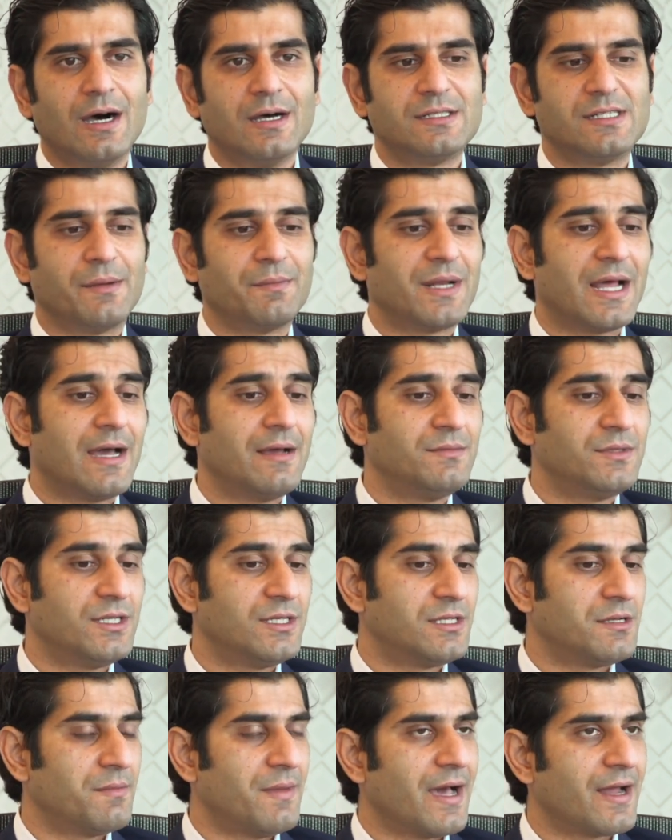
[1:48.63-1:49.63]
Sometimes
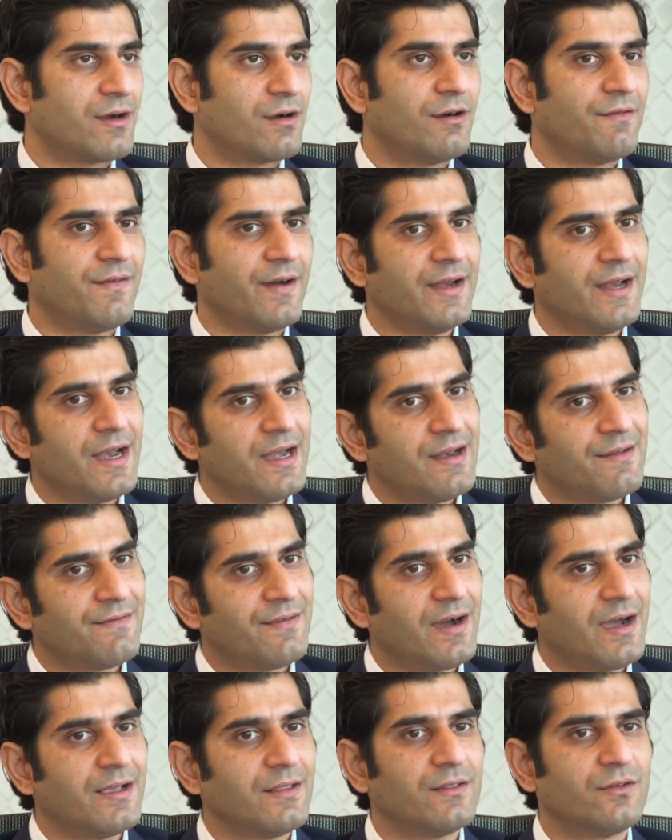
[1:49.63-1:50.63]
it's a matter of
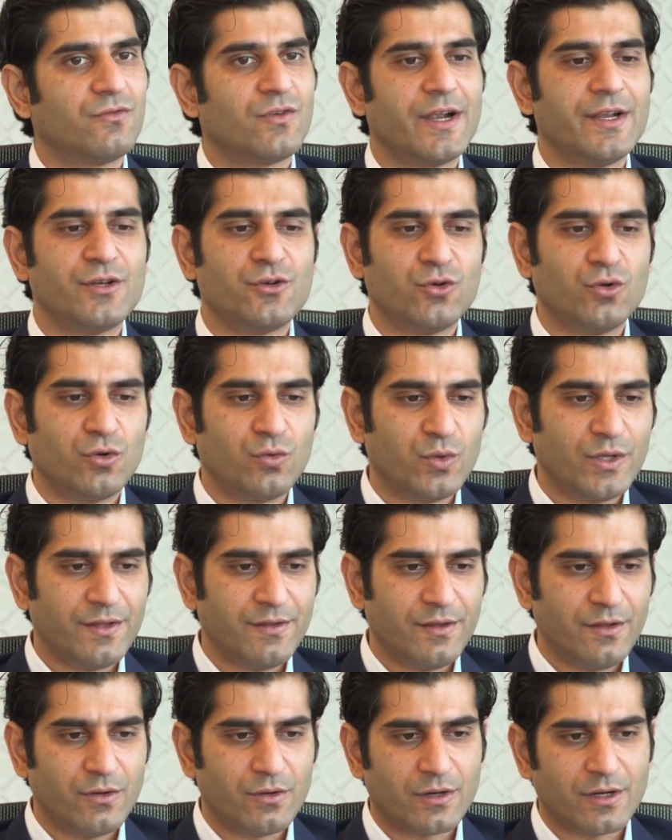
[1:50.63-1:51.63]
identifying the right tool
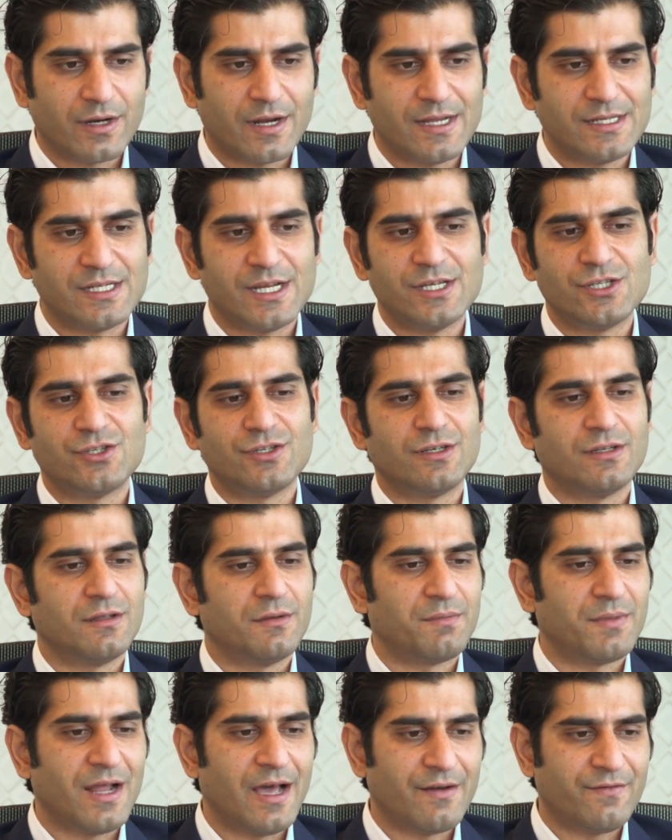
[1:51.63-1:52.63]
within the organization,
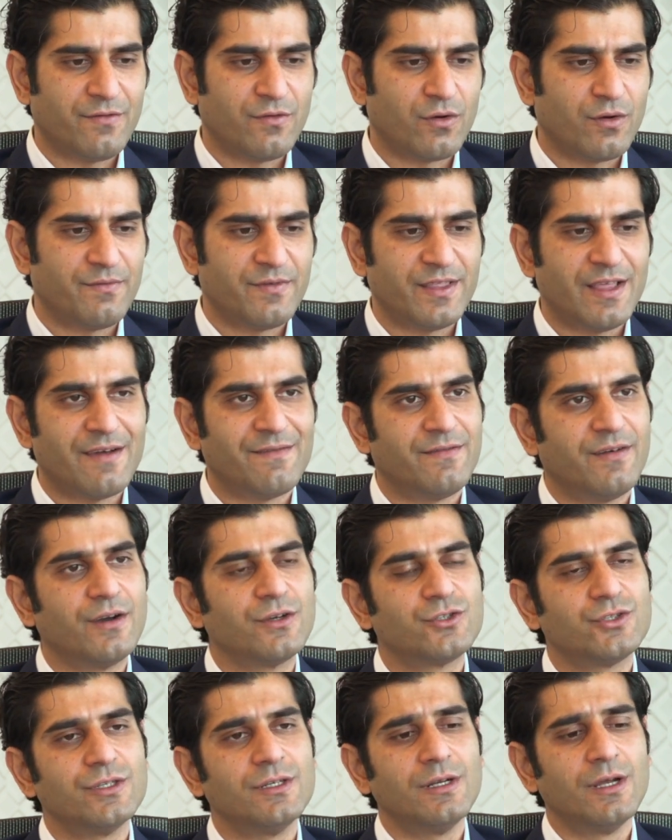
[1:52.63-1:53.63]
the platform for that
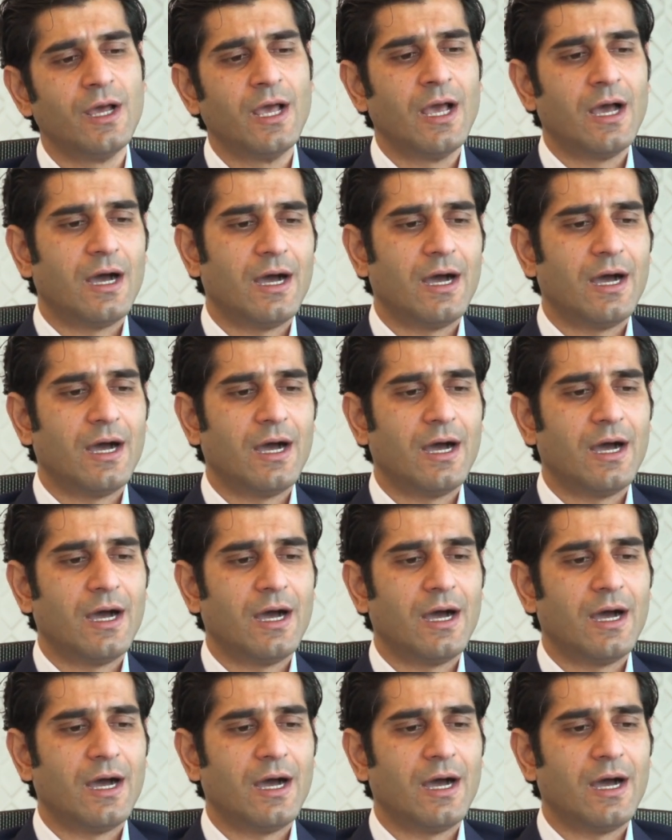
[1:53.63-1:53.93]
function,